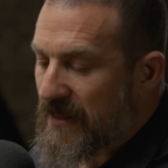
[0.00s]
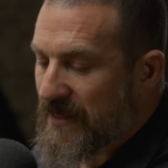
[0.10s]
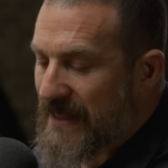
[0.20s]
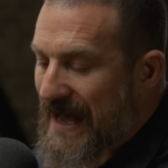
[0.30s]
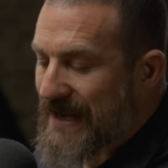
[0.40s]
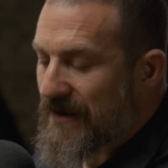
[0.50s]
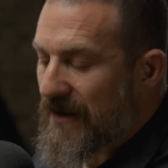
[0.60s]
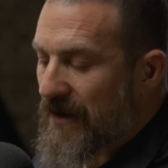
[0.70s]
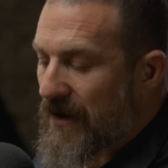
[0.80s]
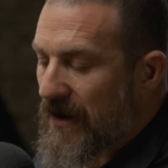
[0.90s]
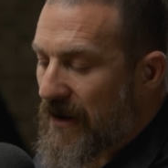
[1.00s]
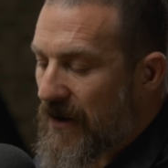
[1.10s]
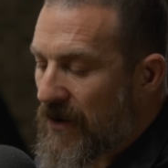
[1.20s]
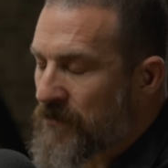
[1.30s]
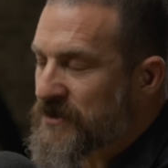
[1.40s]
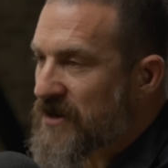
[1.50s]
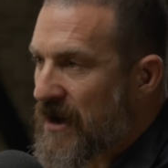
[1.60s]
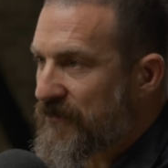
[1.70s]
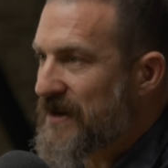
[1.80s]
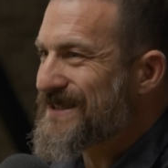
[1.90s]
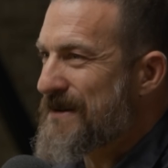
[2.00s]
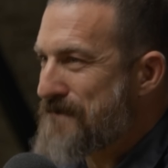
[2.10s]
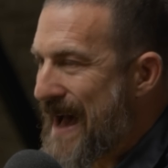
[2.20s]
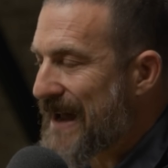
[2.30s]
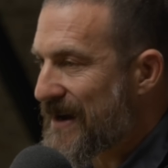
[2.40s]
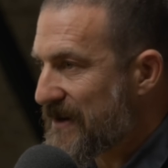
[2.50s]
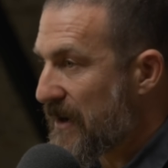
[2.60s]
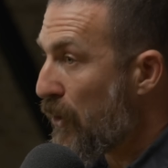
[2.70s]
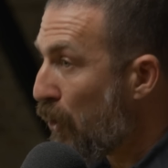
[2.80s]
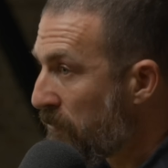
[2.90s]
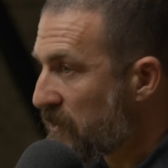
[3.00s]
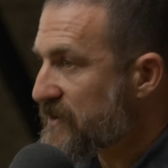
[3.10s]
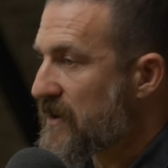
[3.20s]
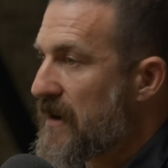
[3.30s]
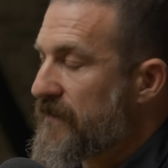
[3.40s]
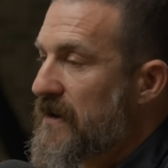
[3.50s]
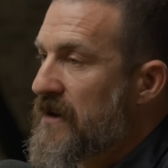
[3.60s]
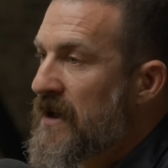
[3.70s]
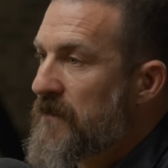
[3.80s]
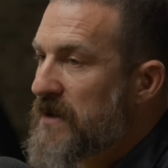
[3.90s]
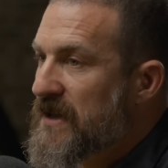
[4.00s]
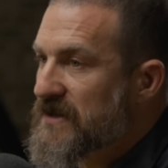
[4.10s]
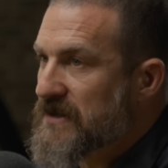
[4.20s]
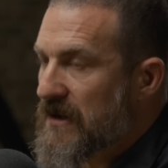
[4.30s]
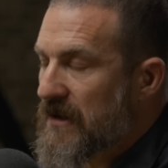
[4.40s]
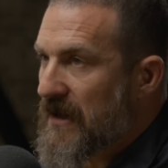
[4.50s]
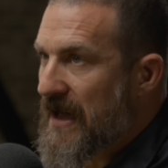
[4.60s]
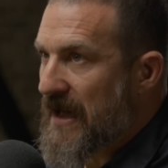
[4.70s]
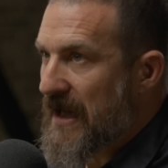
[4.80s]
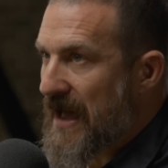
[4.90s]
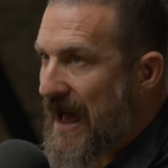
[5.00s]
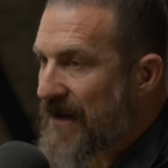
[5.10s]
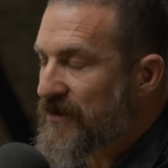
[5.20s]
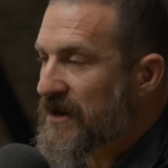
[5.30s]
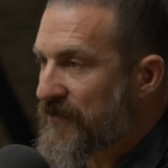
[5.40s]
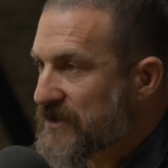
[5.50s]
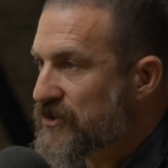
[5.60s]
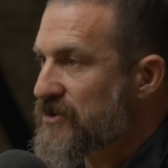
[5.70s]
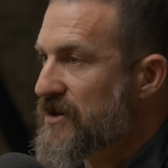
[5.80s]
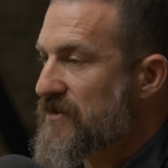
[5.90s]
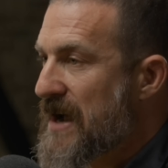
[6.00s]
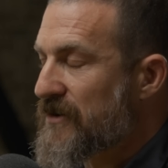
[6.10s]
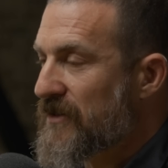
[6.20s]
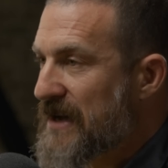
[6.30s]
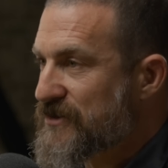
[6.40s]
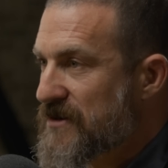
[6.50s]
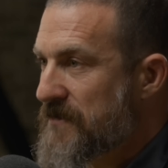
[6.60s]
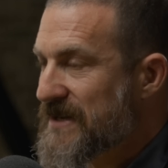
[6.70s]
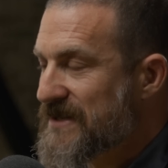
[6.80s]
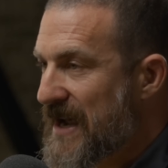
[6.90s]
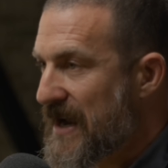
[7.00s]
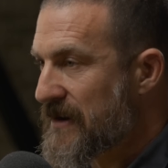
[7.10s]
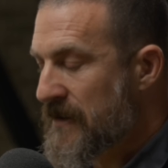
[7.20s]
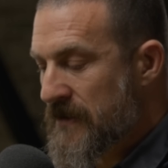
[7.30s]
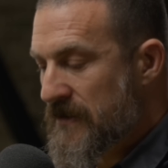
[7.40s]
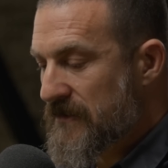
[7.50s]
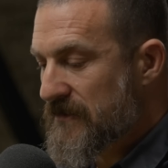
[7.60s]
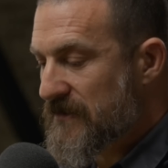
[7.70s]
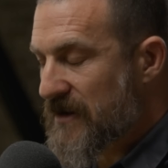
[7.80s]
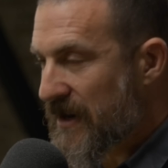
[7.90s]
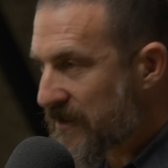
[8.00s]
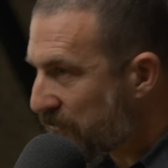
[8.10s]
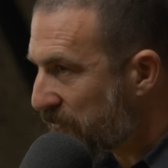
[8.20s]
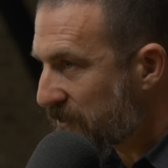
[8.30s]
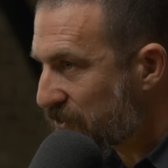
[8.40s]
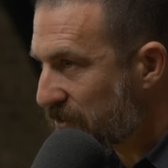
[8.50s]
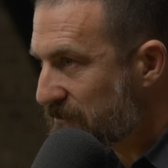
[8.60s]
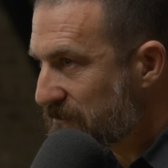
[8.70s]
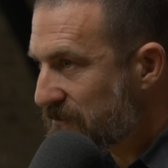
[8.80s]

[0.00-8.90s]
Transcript: That almost often is a bad idea, almost often, because having enough estrogen around allows you to maintain cognitive function